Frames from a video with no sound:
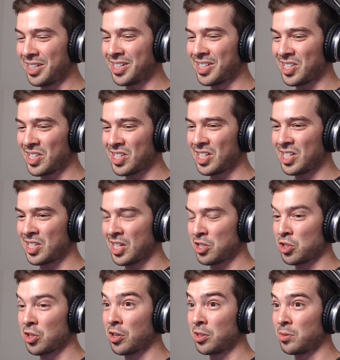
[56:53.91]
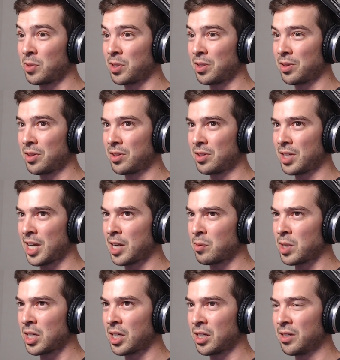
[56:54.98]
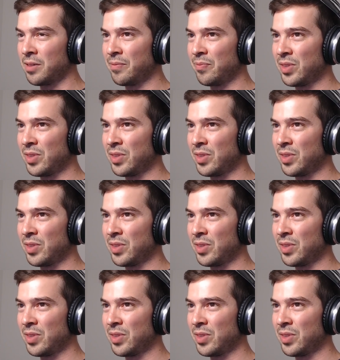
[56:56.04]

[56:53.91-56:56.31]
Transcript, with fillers: is is i start with hand reading